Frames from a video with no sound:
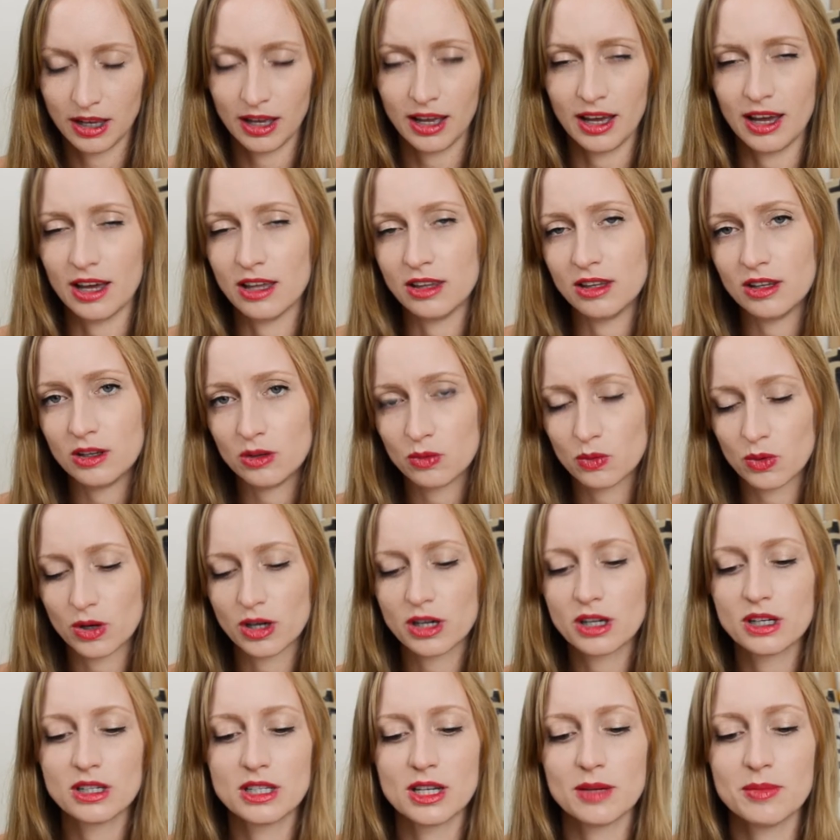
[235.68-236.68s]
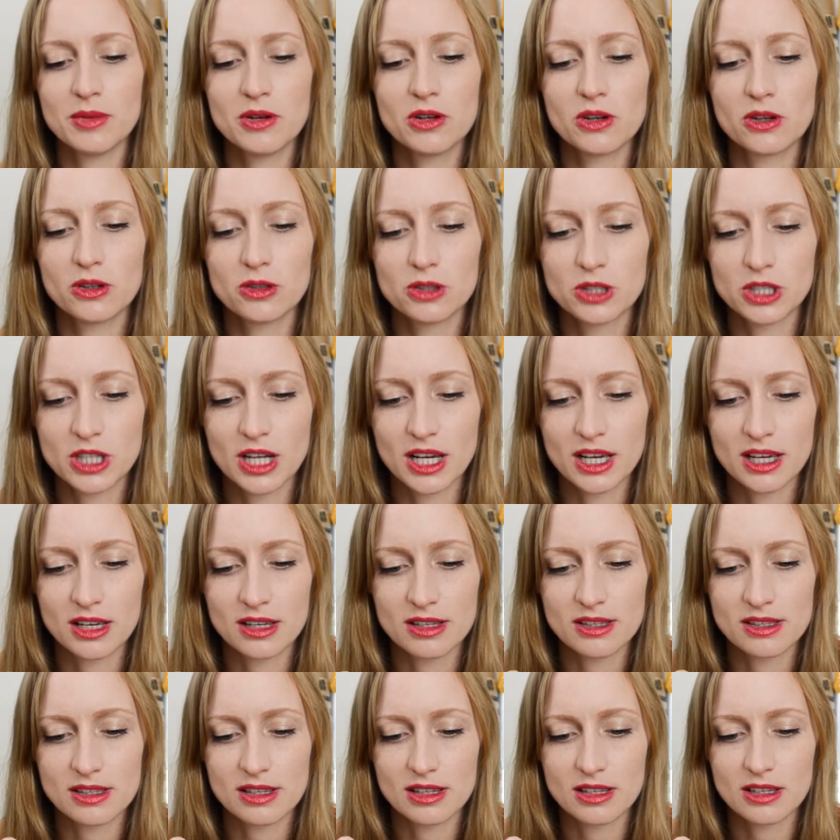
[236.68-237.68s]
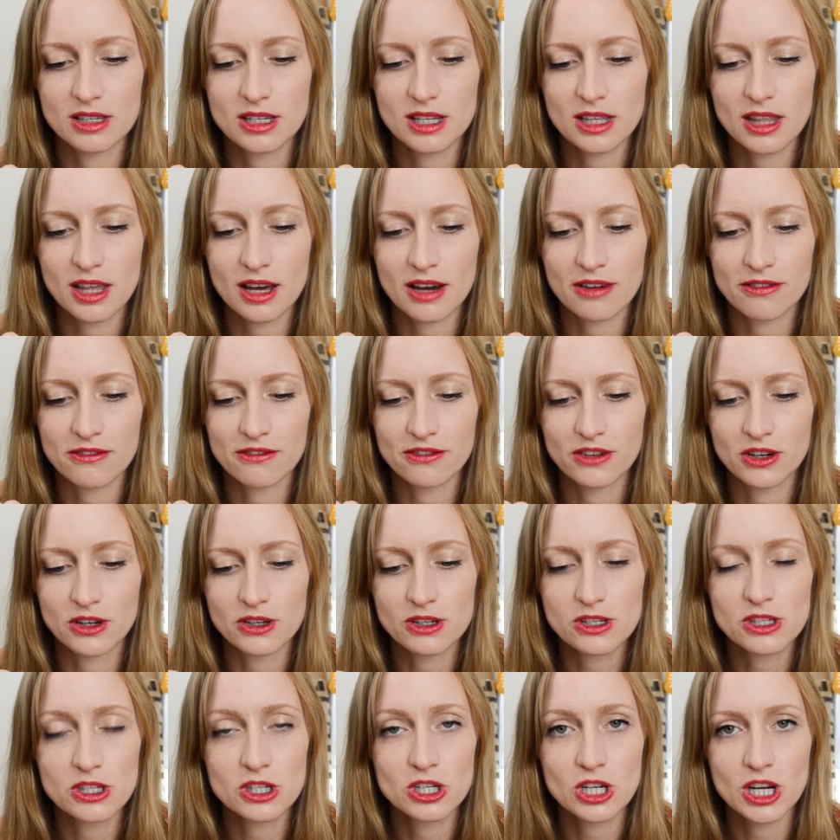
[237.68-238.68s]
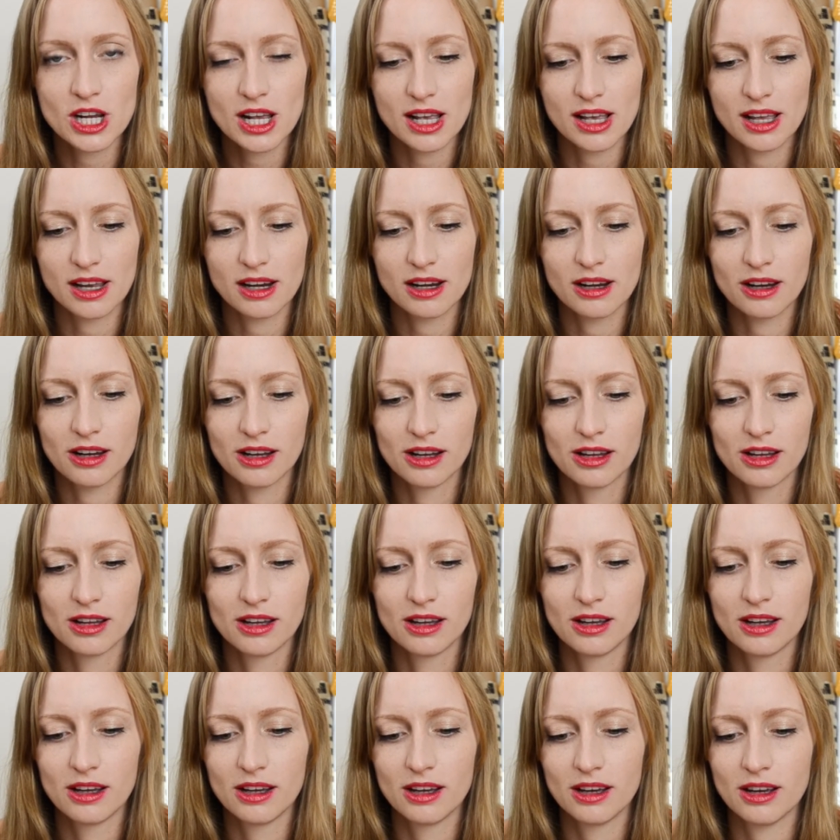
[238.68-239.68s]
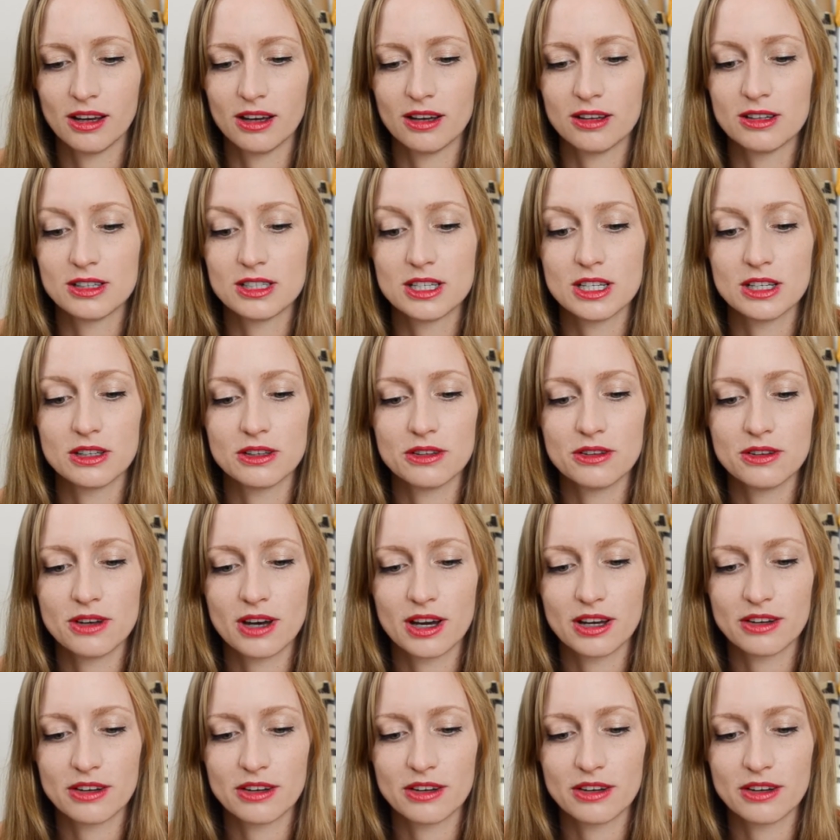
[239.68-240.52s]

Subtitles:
and then work double crochets into that first chain until I